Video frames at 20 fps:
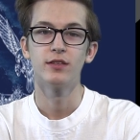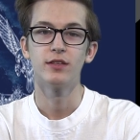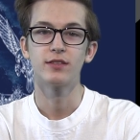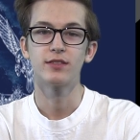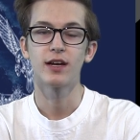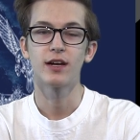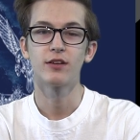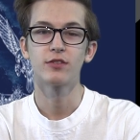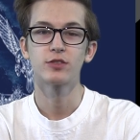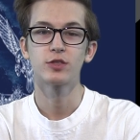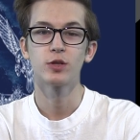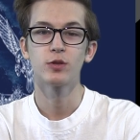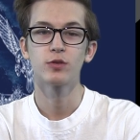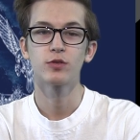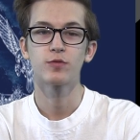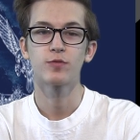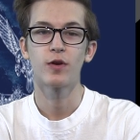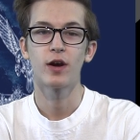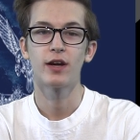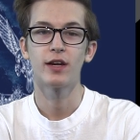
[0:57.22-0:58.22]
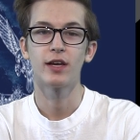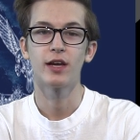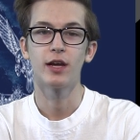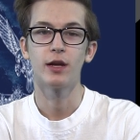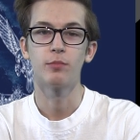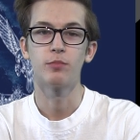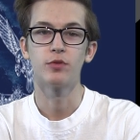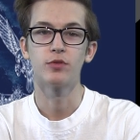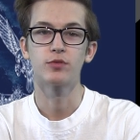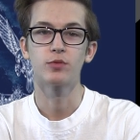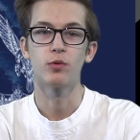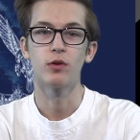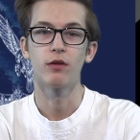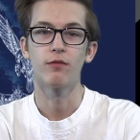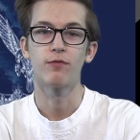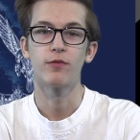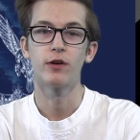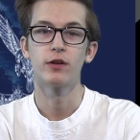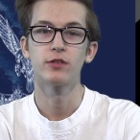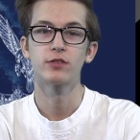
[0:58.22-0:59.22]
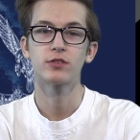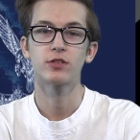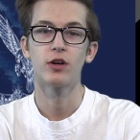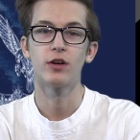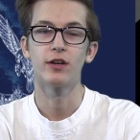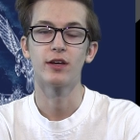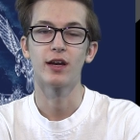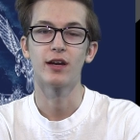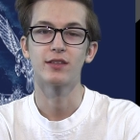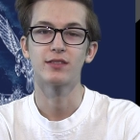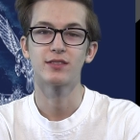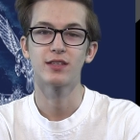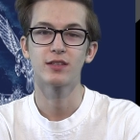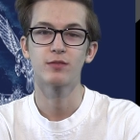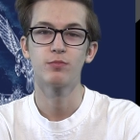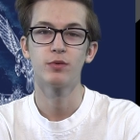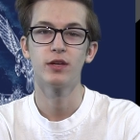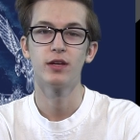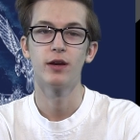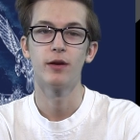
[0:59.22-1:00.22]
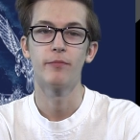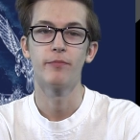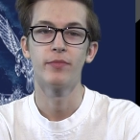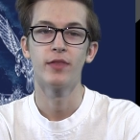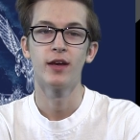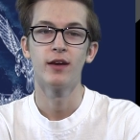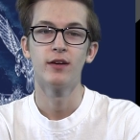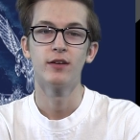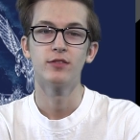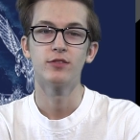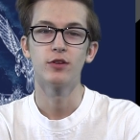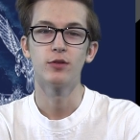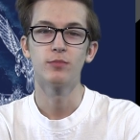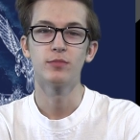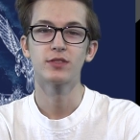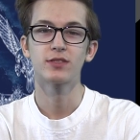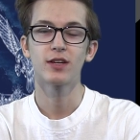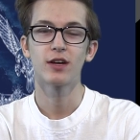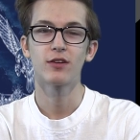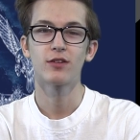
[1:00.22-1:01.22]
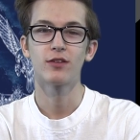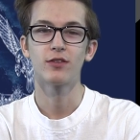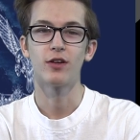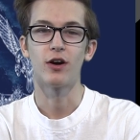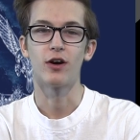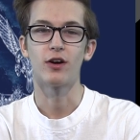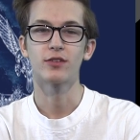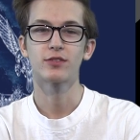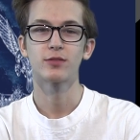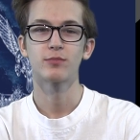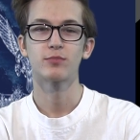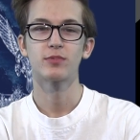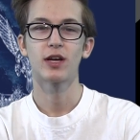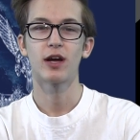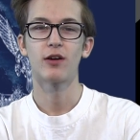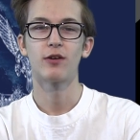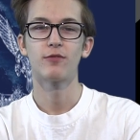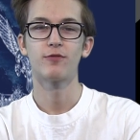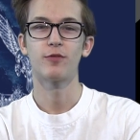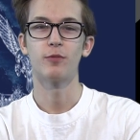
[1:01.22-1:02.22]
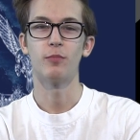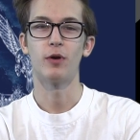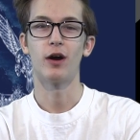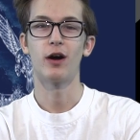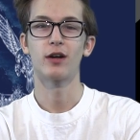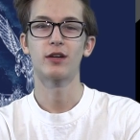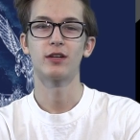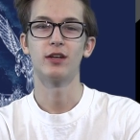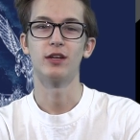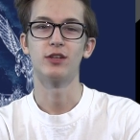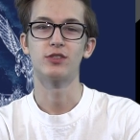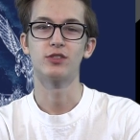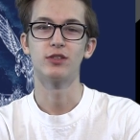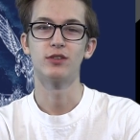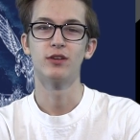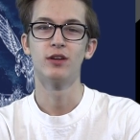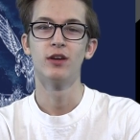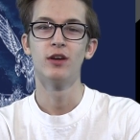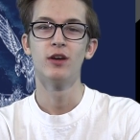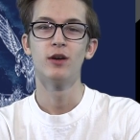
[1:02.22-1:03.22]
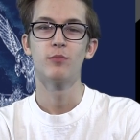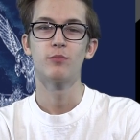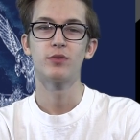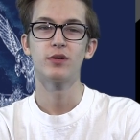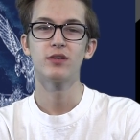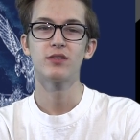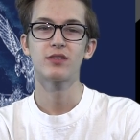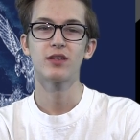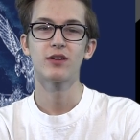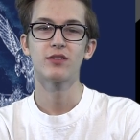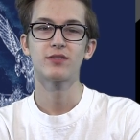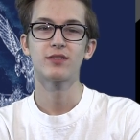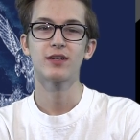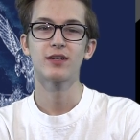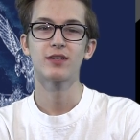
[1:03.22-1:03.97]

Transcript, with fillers: The talent show is Friday, April 21st, starting at 6 p.m. Don't miss out on the awesome talent from Hawk Nation. Pre-sale